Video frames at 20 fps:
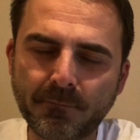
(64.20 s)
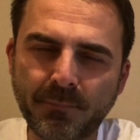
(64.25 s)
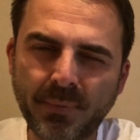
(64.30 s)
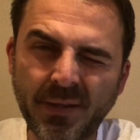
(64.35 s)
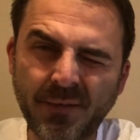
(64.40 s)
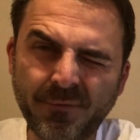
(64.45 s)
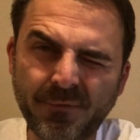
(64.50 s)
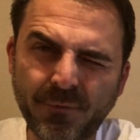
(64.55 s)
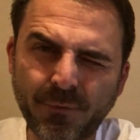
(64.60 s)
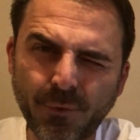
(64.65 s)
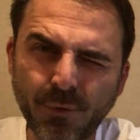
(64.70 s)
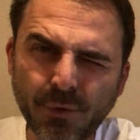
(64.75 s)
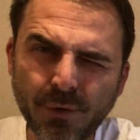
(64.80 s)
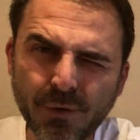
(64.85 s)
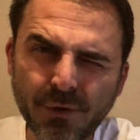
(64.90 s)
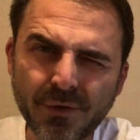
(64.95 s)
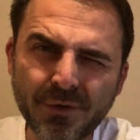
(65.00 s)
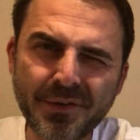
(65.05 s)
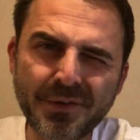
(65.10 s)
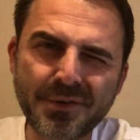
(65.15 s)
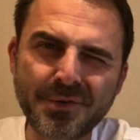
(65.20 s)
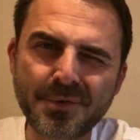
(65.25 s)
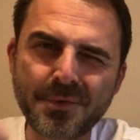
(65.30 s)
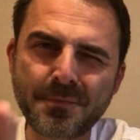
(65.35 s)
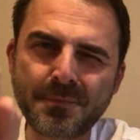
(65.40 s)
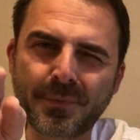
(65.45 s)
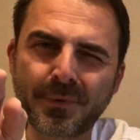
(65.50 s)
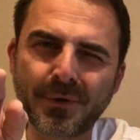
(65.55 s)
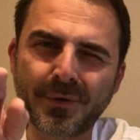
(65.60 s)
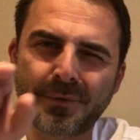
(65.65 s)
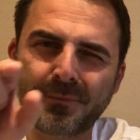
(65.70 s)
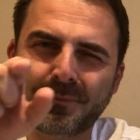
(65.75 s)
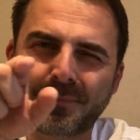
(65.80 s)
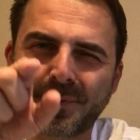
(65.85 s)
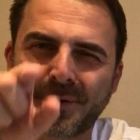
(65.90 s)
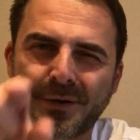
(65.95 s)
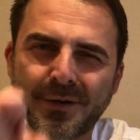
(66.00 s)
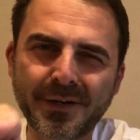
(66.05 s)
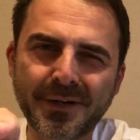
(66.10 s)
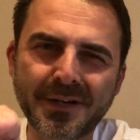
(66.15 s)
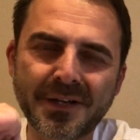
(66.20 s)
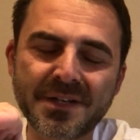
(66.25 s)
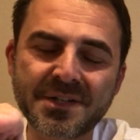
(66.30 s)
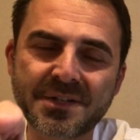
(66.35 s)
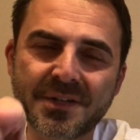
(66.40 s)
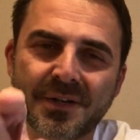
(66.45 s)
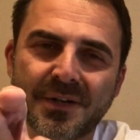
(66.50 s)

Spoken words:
before you put pause